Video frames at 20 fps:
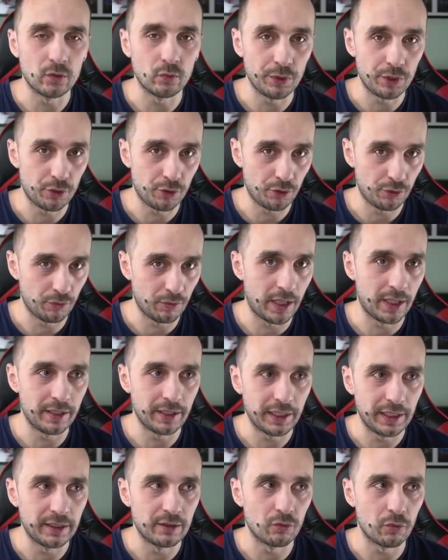which you are
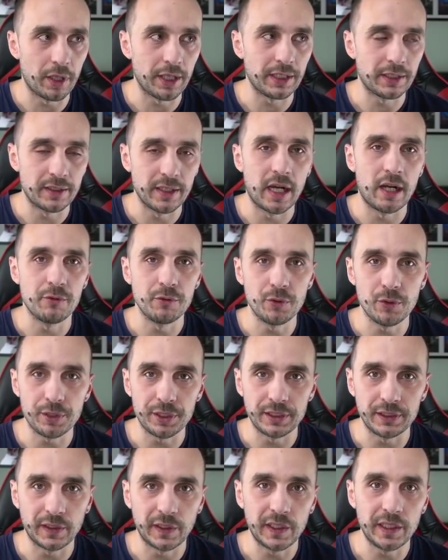in right now. You're
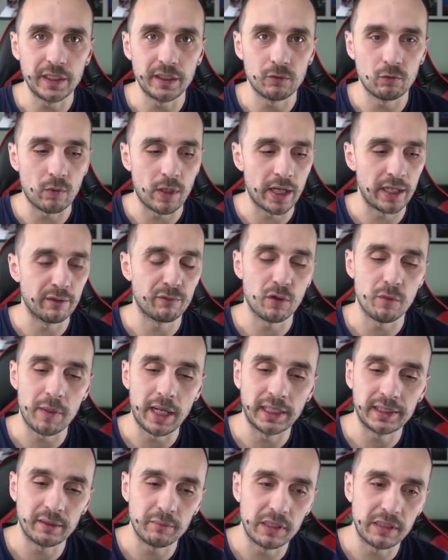in tier 1 from
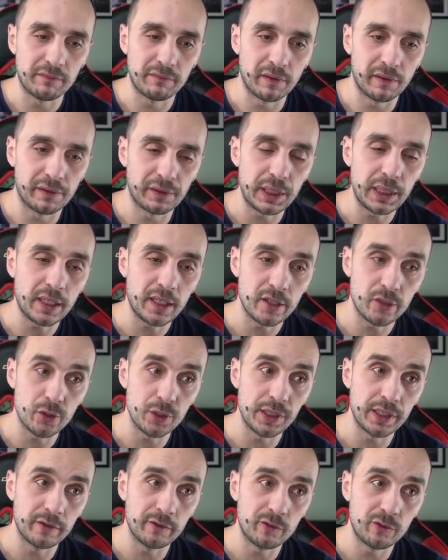item level
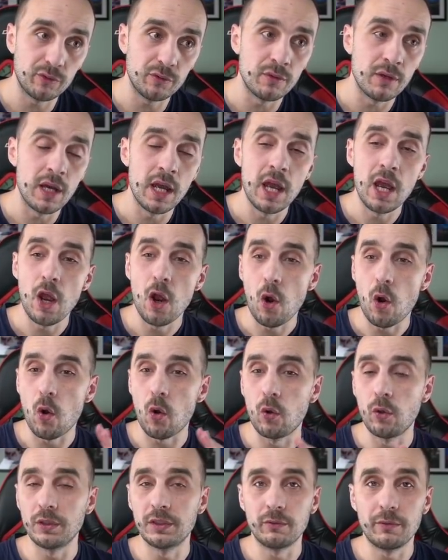302
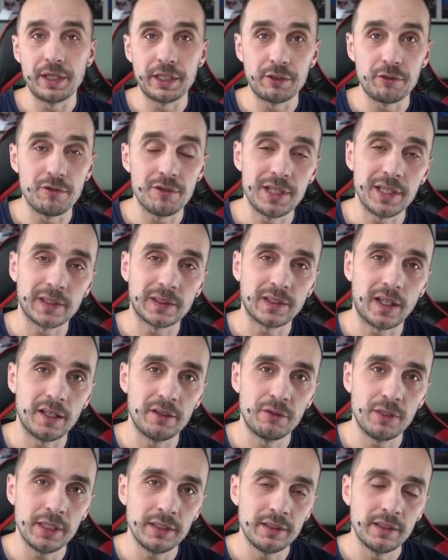all the way to
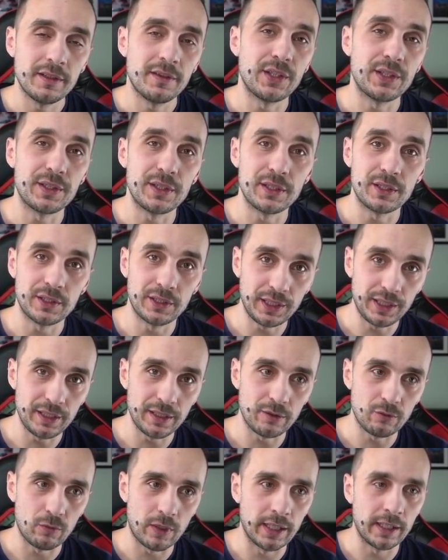600. This is tier
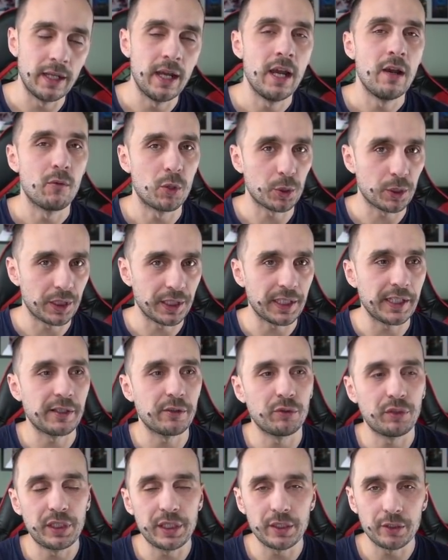1. We're going to get to
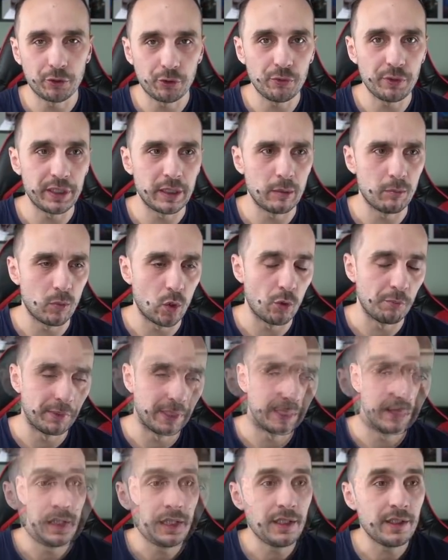tier 2 in a moment.
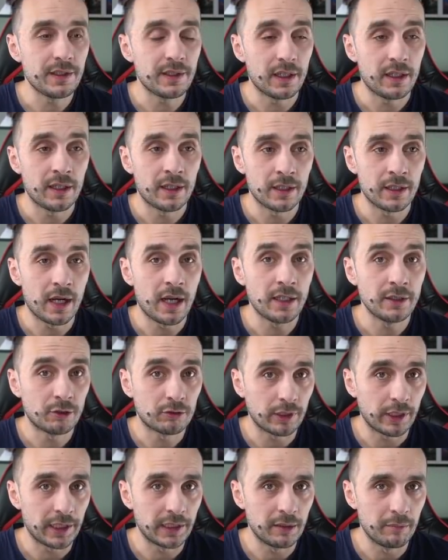These are
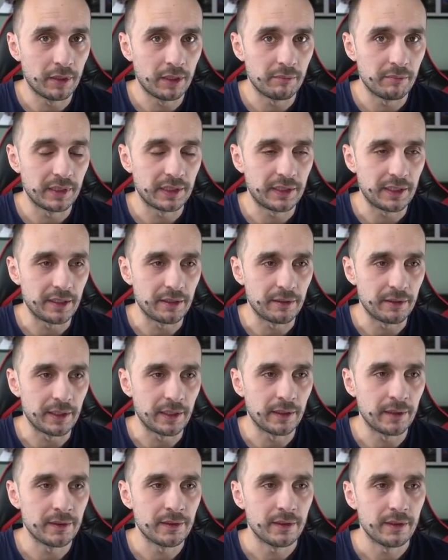untradeable
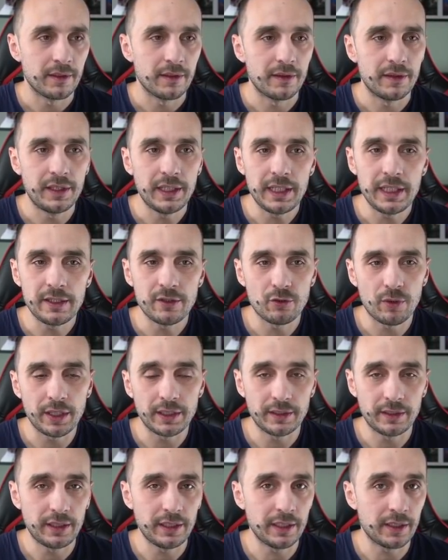materials. These right
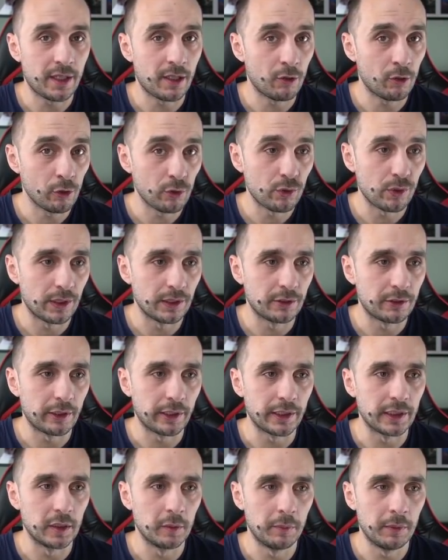here are also
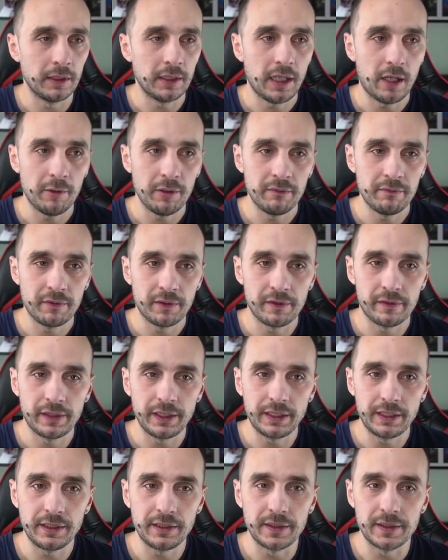untradeable. However,
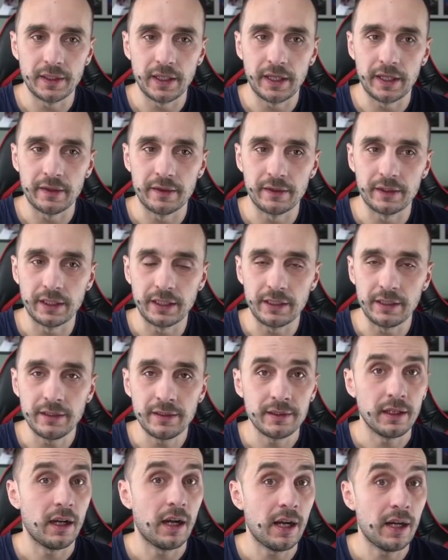these and these
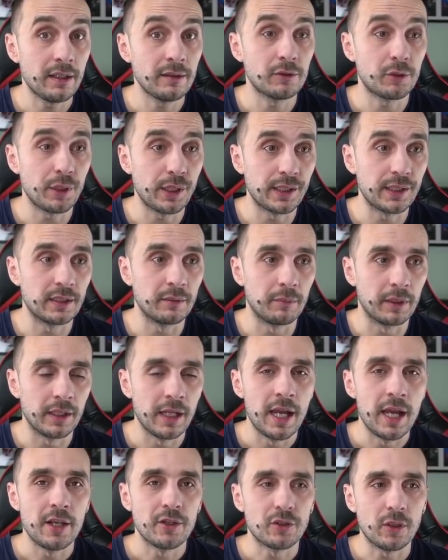are tradable.
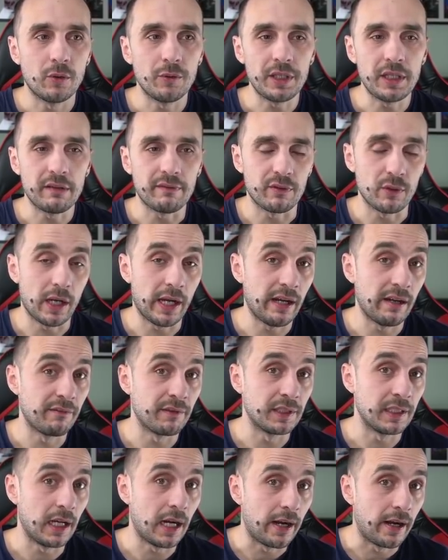So if you have
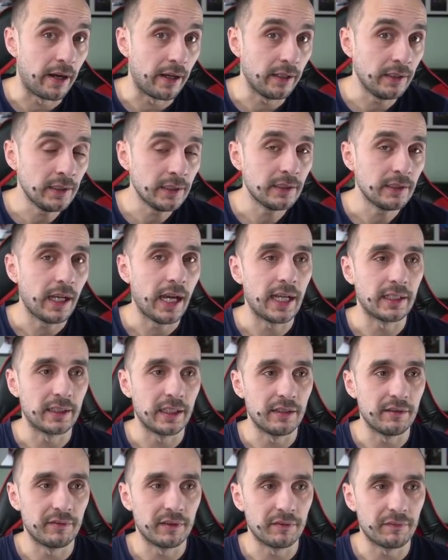an alt at
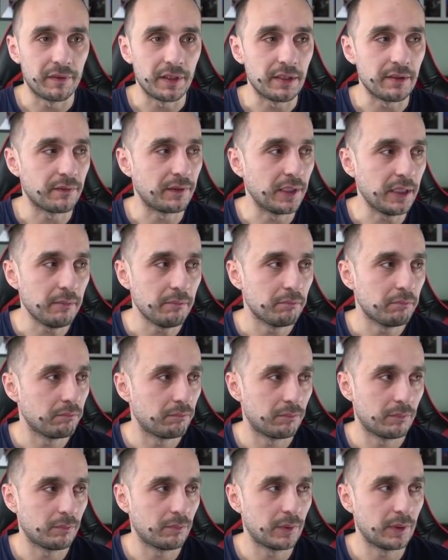level 50,
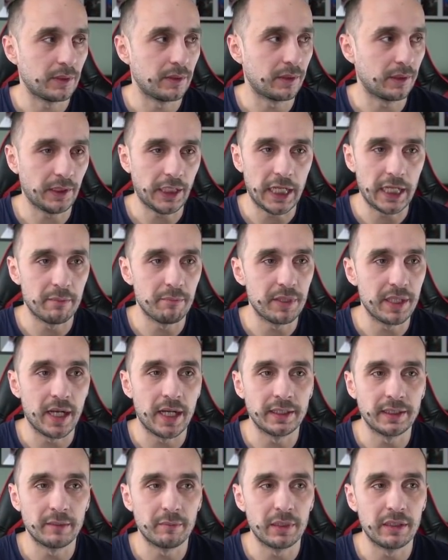can be
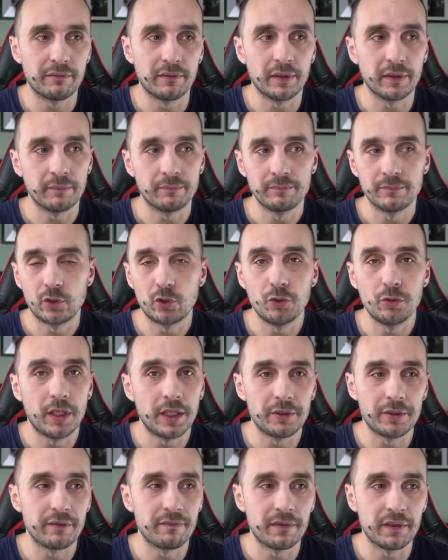item level
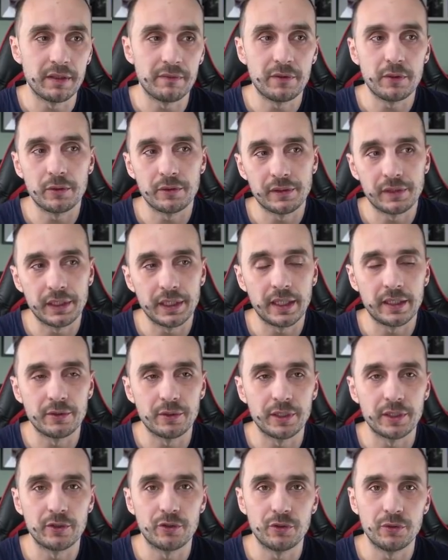250 or
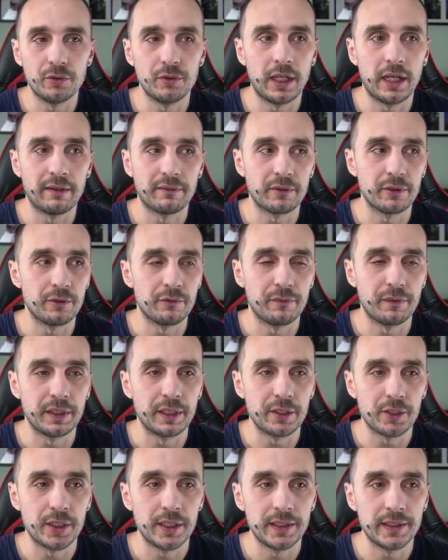302 after you
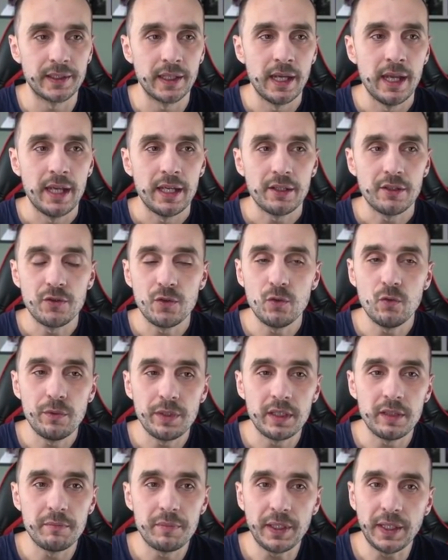finish this, you
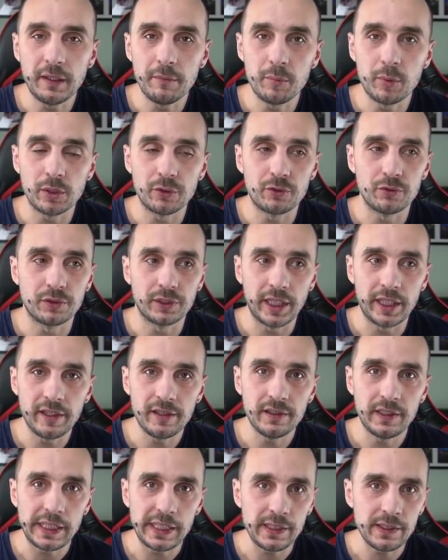will be able to take
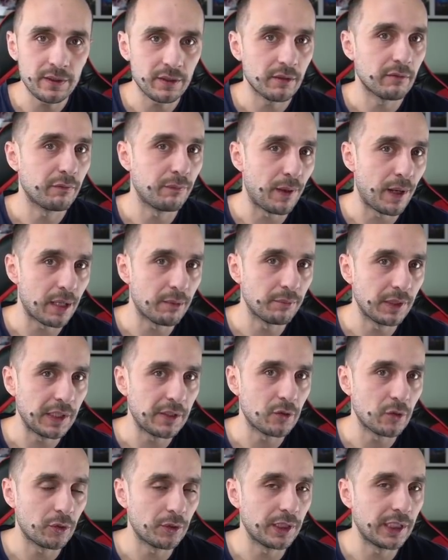these, farm these
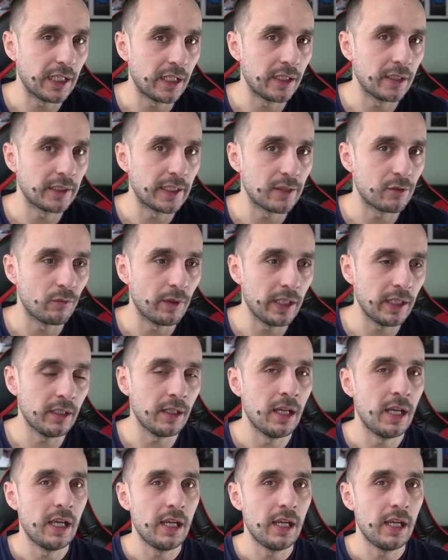on the alt as well,